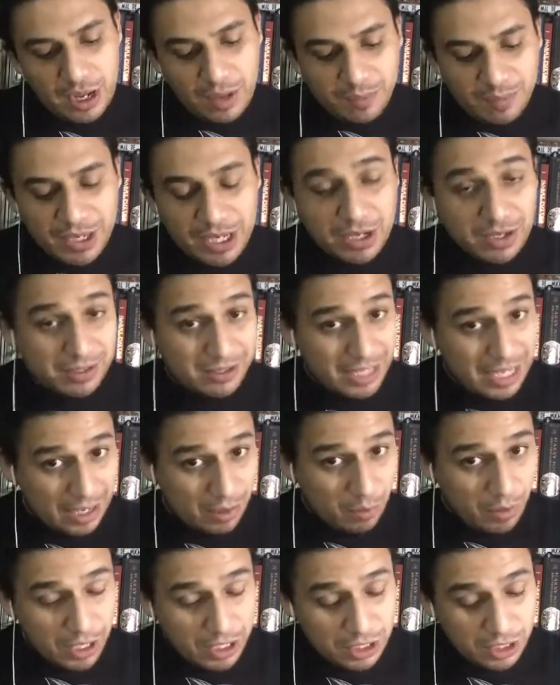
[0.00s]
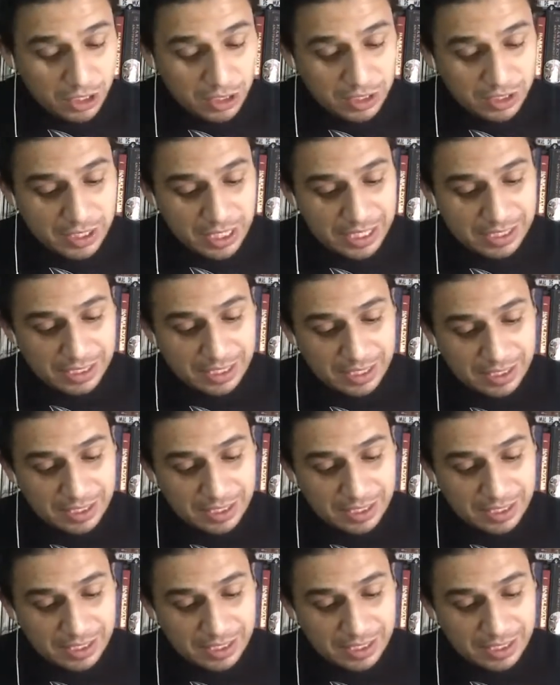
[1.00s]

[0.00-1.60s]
because the question says,